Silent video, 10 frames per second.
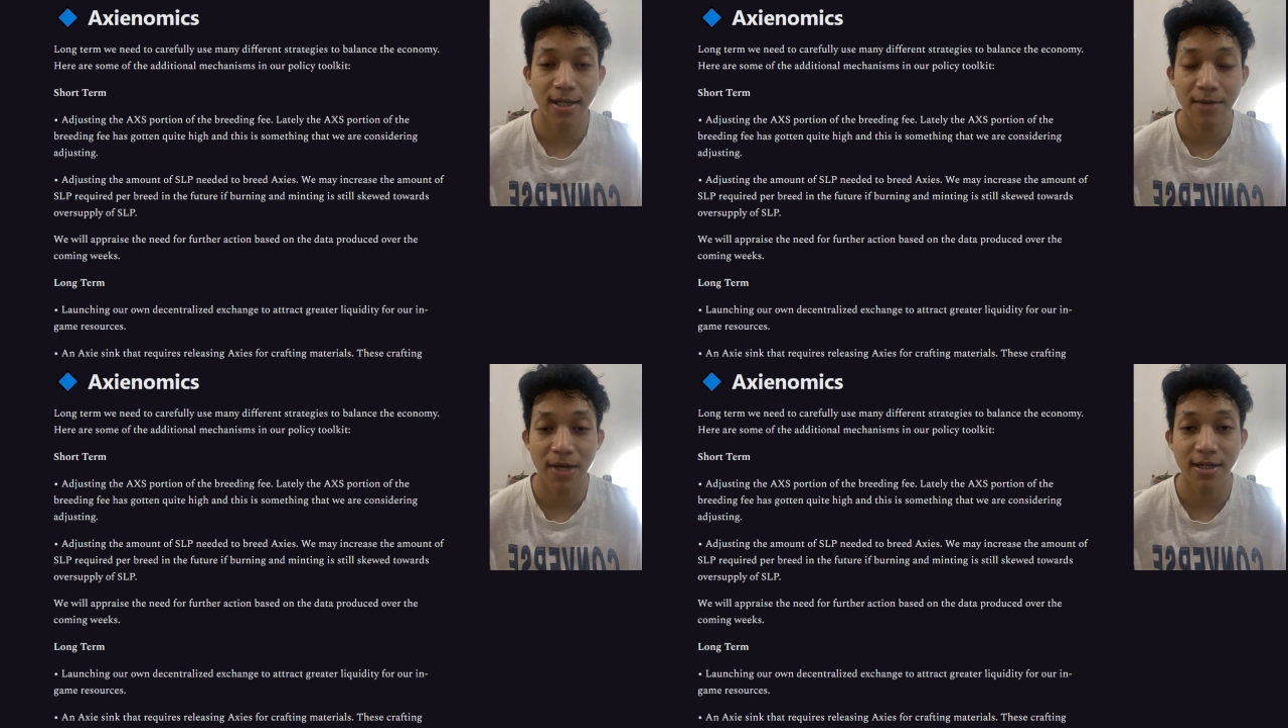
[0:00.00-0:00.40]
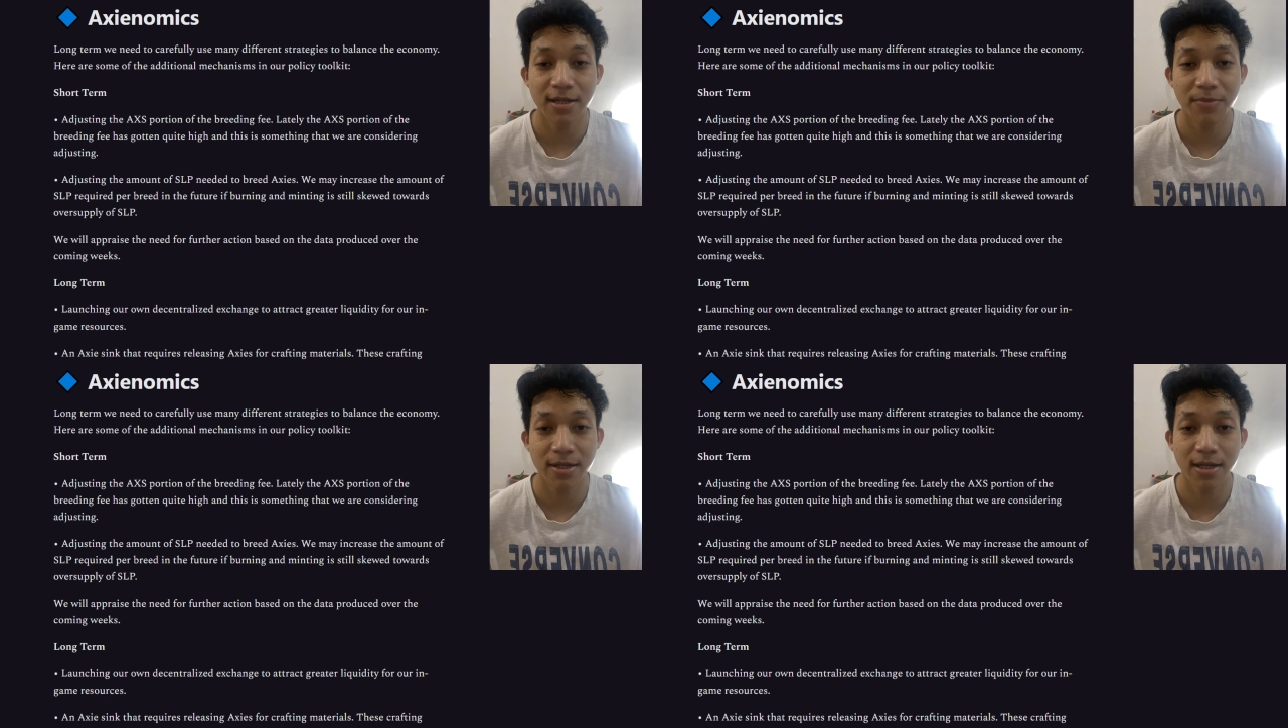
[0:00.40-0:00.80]
that I'm
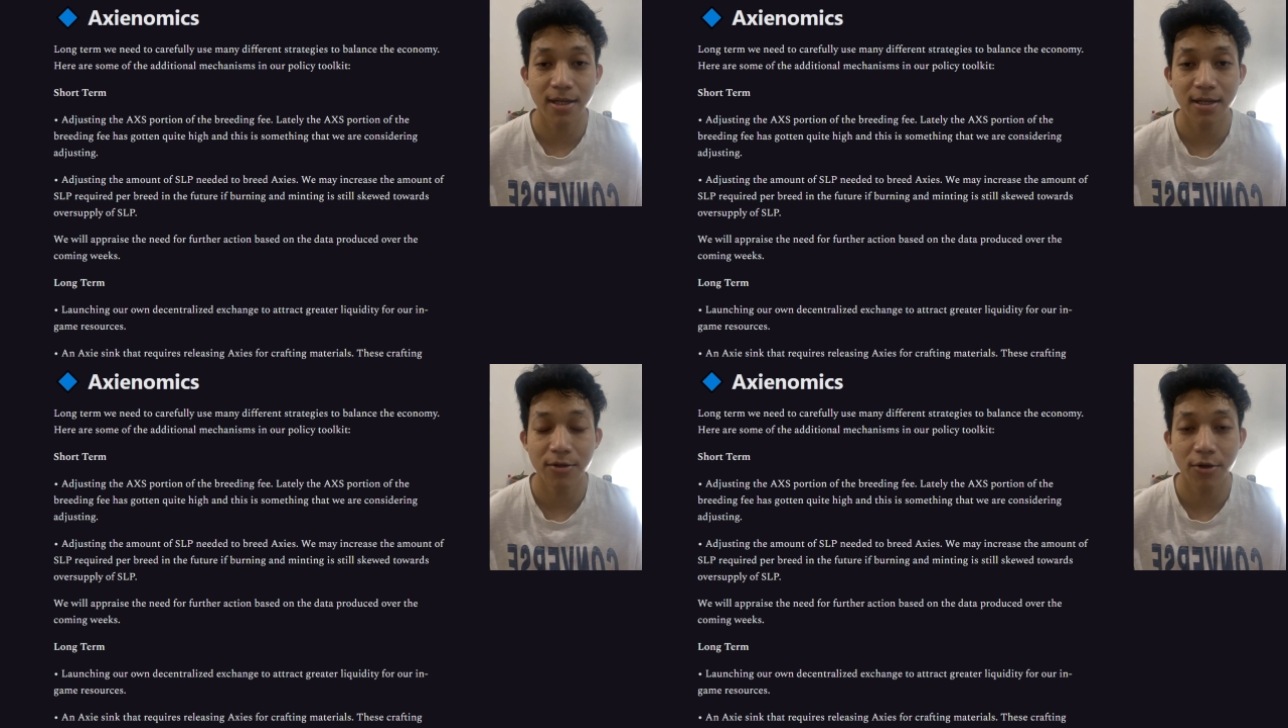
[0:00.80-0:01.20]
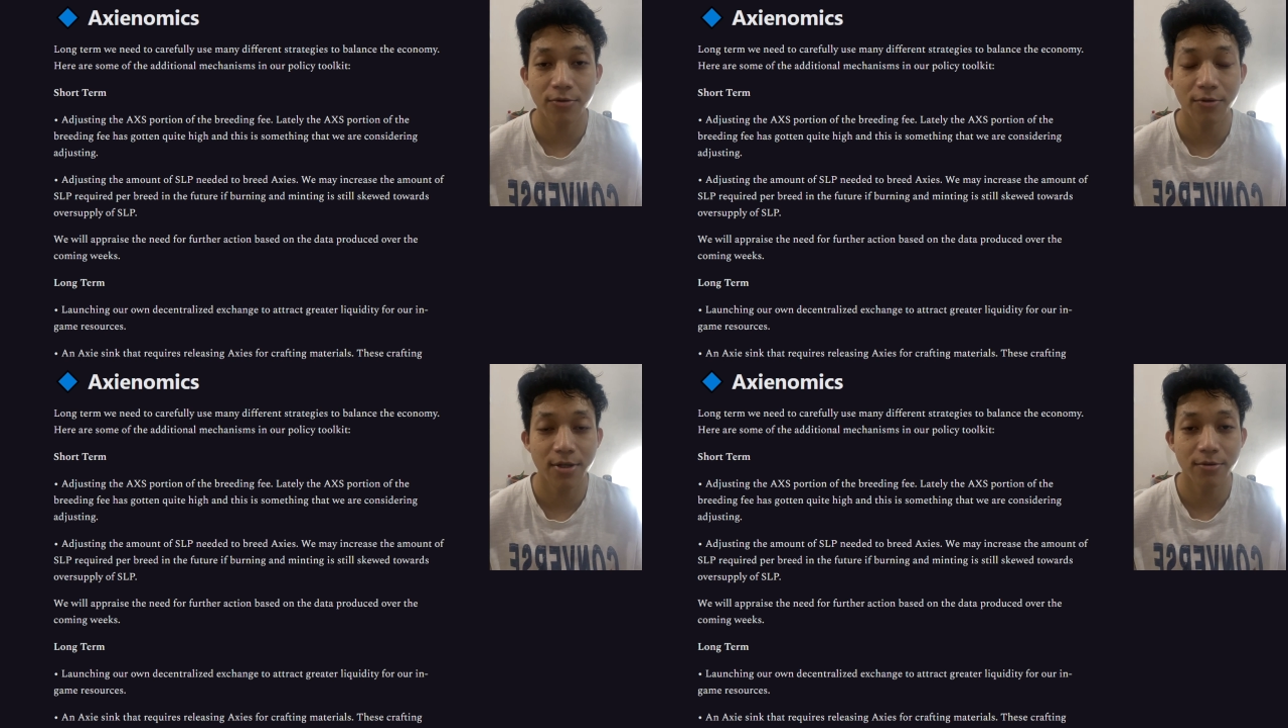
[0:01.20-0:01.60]
100%
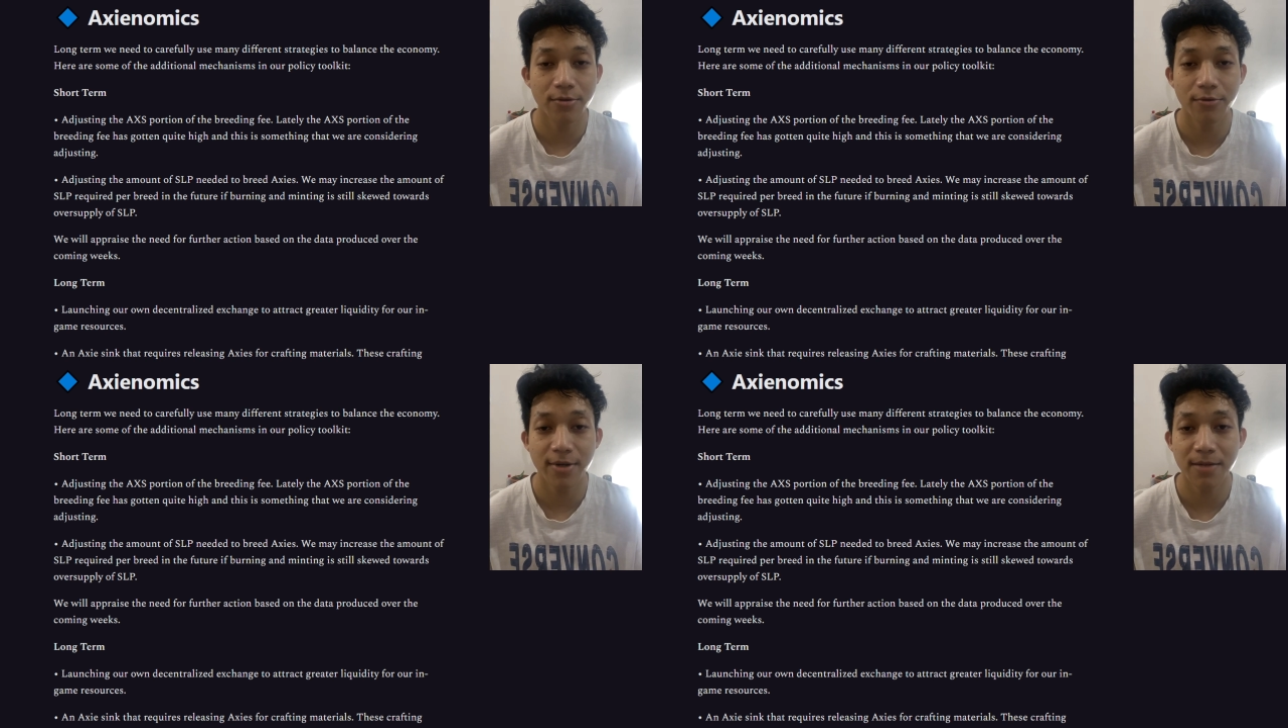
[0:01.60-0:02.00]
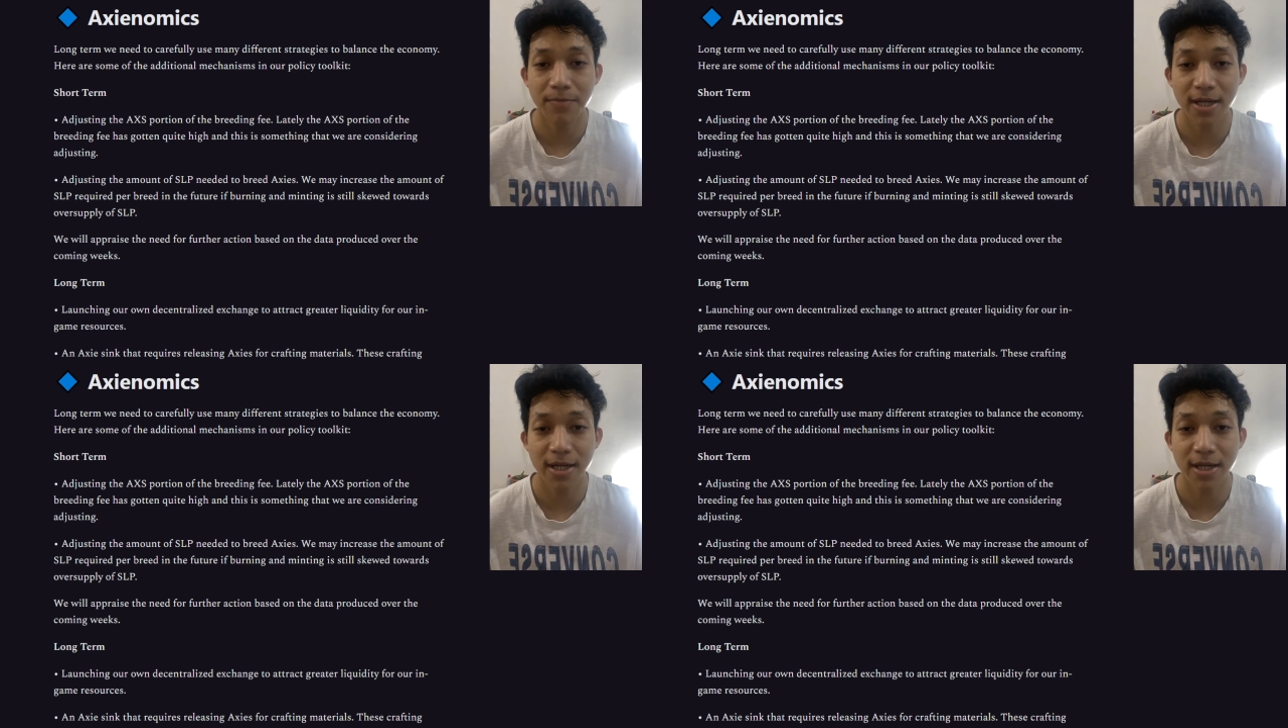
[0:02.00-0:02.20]
not going to do it,